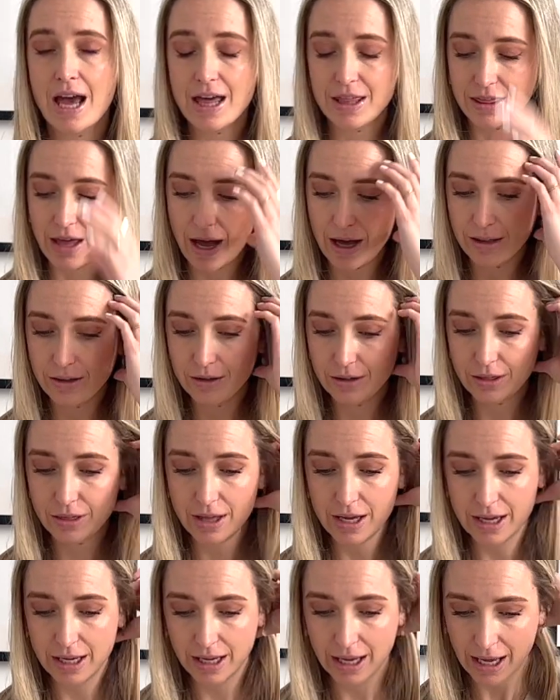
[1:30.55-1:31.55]
The other
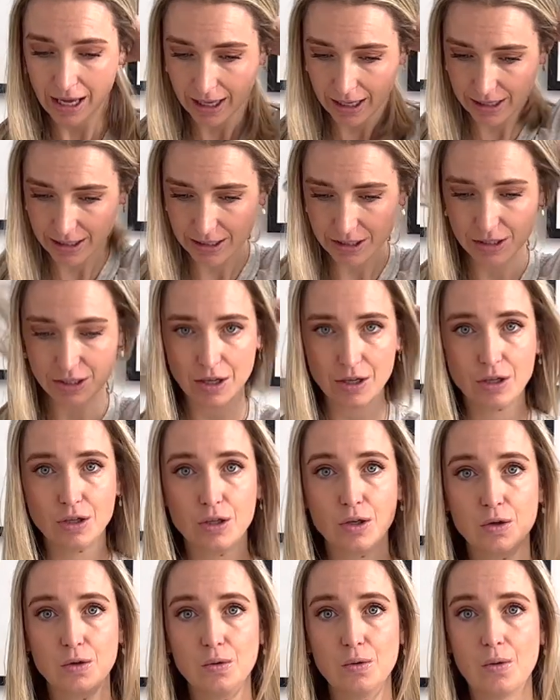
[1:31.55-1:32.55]
thing is
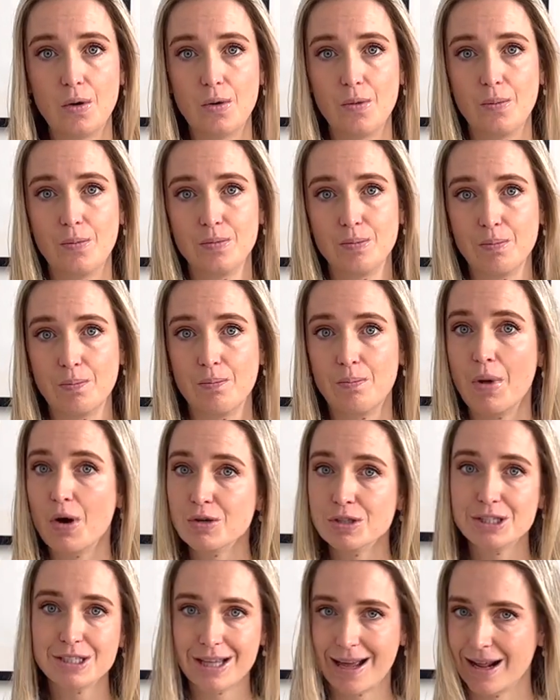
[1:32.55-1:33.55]
you
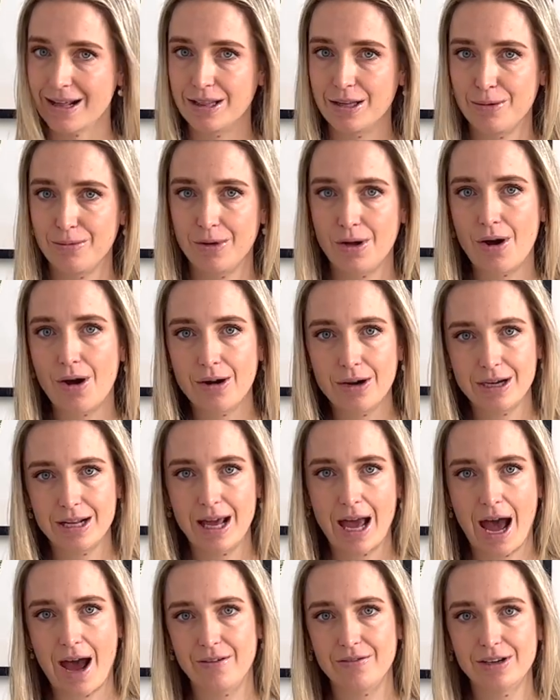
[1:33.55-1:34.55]
most likely will already
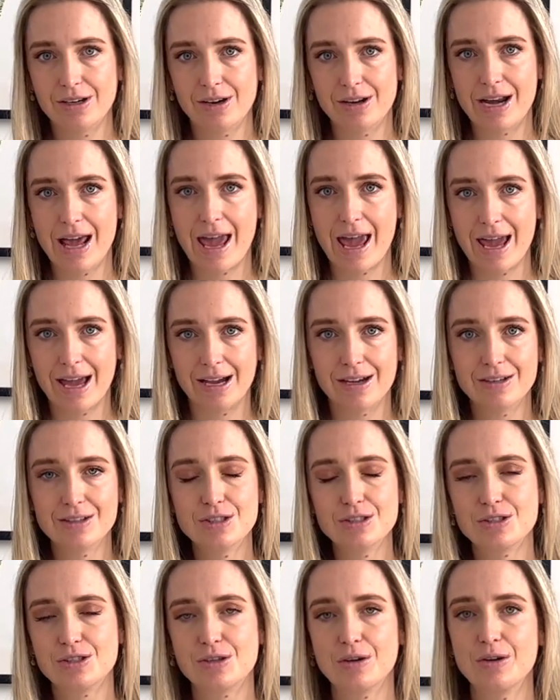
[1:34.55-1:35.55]
have it on
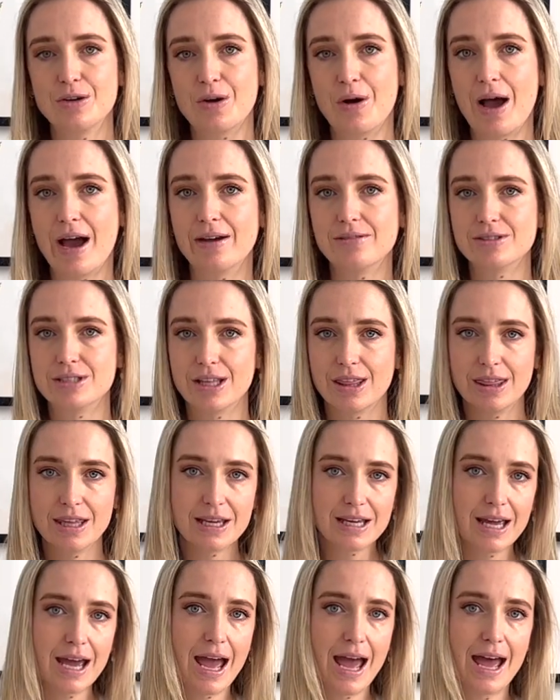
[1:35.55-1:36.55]
hand, so you don't have to
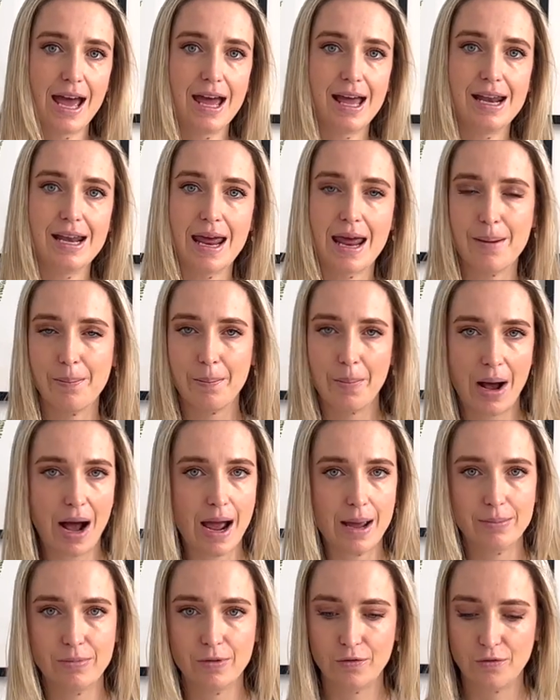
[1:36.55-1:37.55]
think ahead and
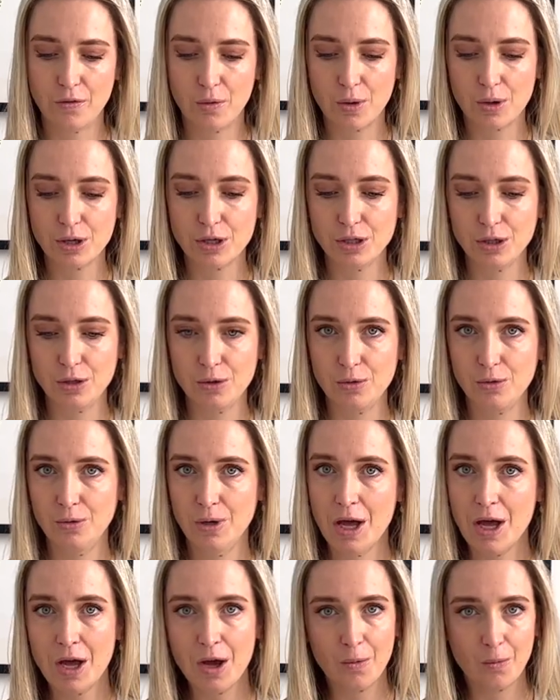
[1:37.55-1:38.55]
buy before you
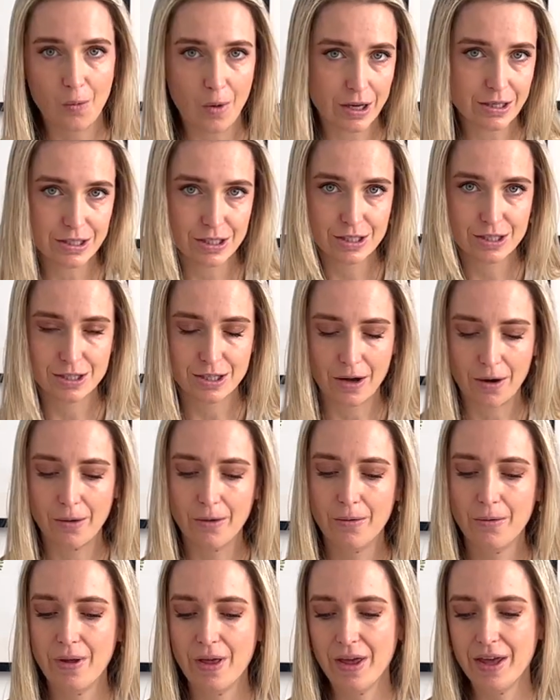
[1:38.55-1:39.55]
want to
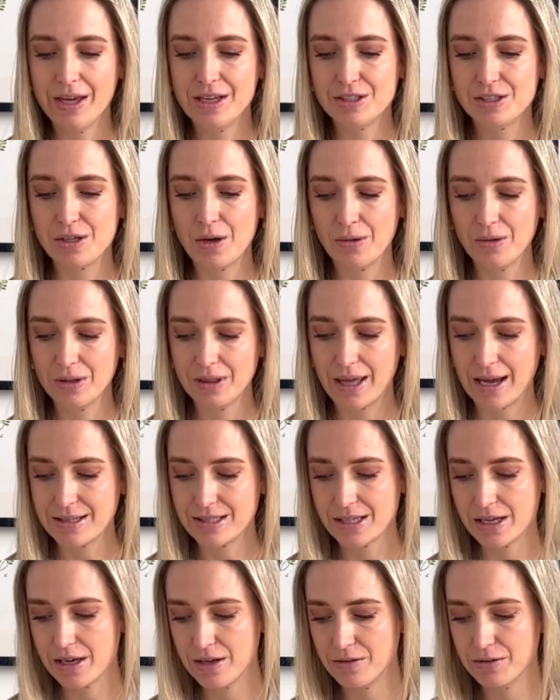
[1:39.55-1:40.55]
sew. So that's
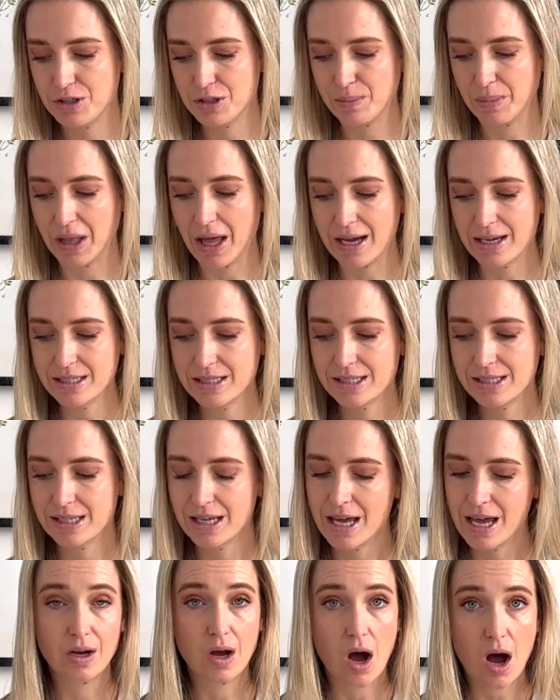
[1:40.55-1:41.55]
a huge plus.
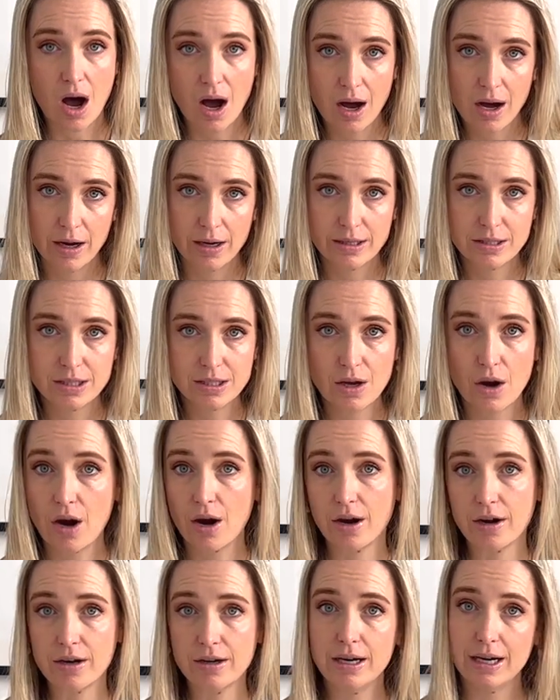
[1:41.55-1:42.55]
Cons
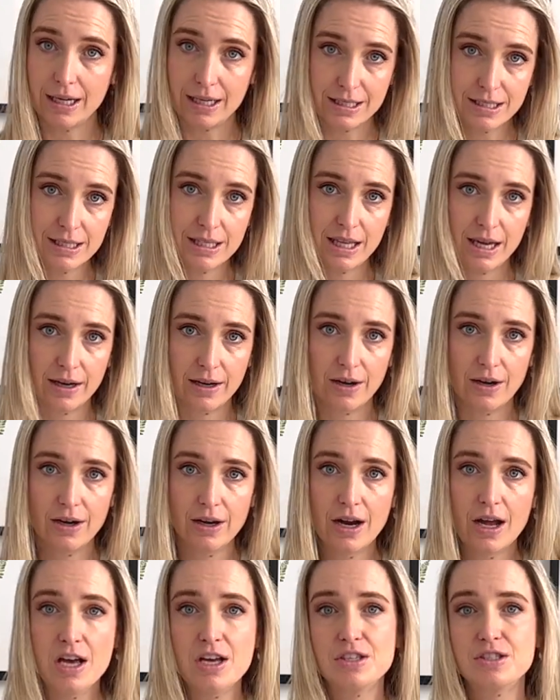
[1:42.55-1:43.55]
are it is
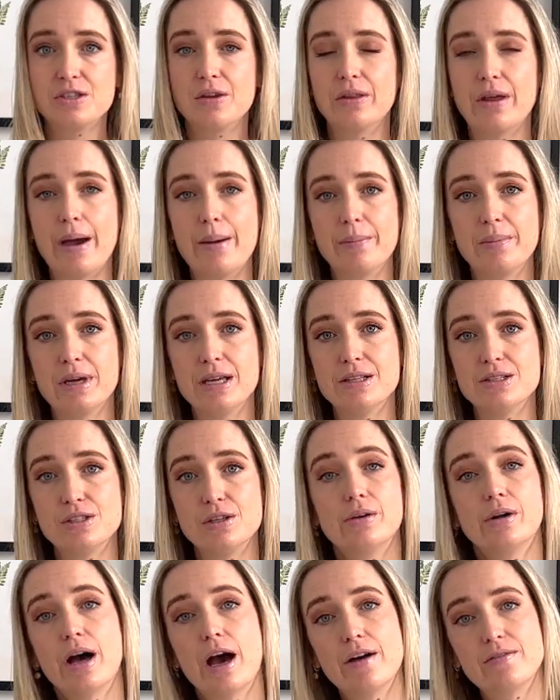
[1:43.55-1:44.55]
thicker, so that means
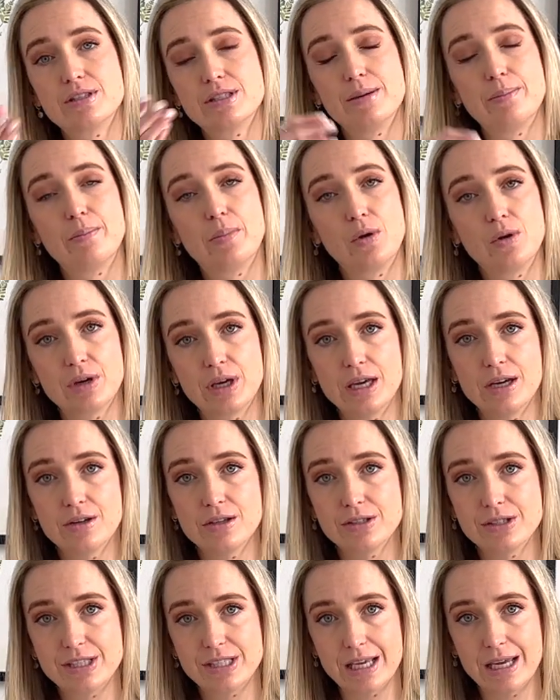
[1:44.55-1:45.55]
you'll have some bulkier
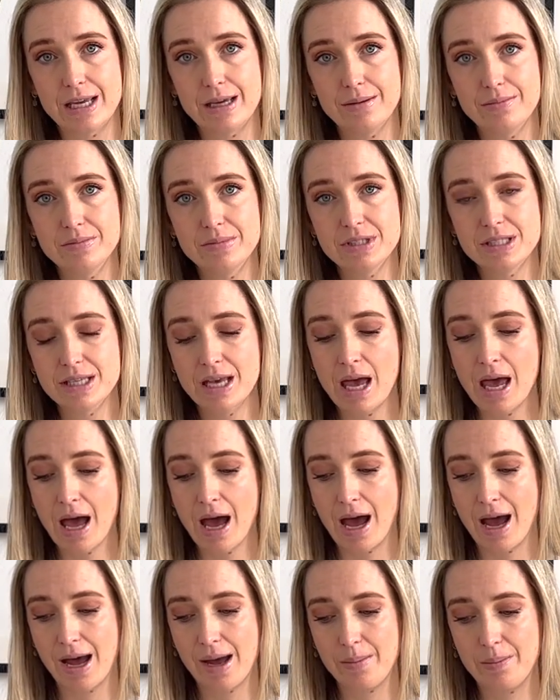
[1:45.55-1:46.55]
seams,
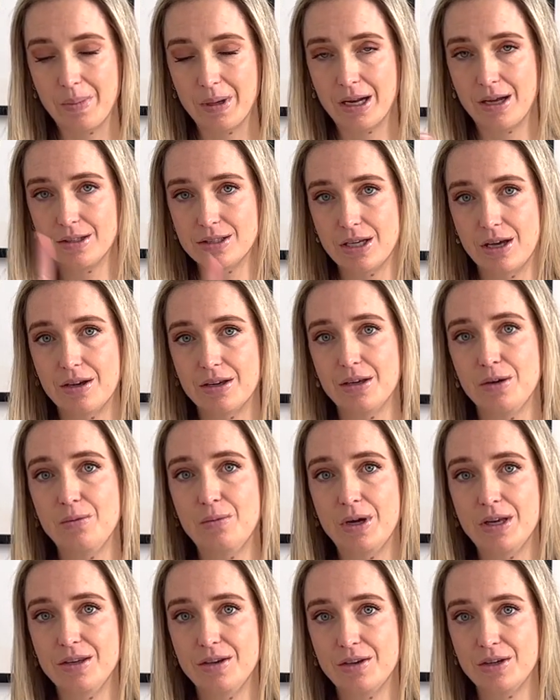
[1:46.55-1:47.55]
but I'll tell you
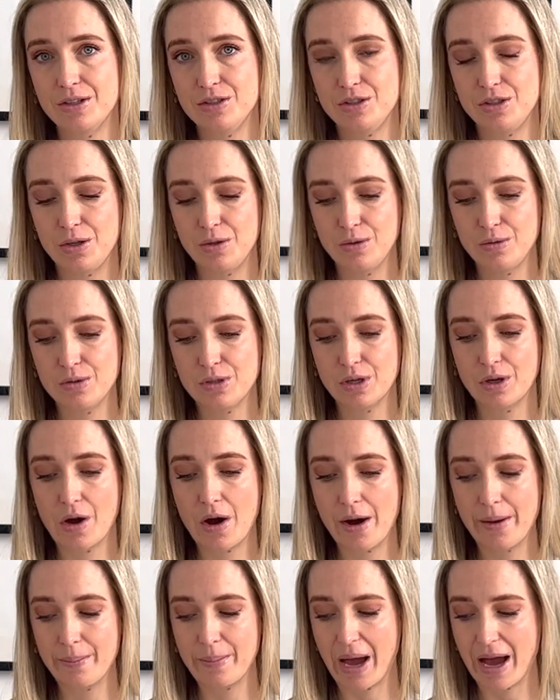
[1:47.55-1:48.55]
what you can do to
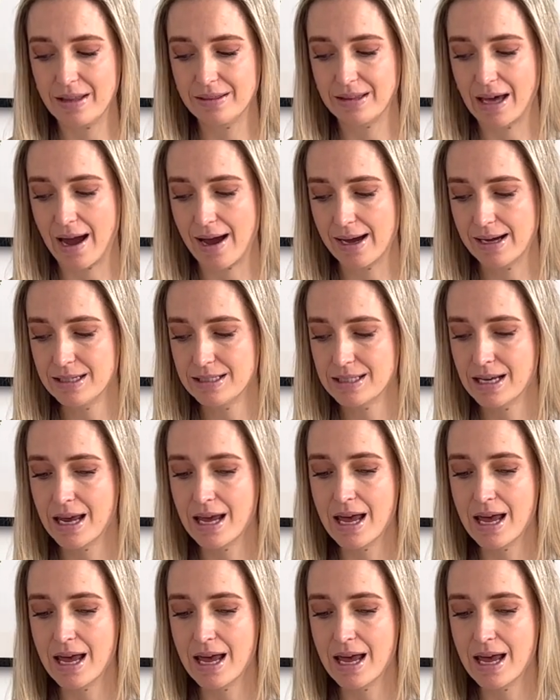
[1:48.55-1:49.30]
combat that.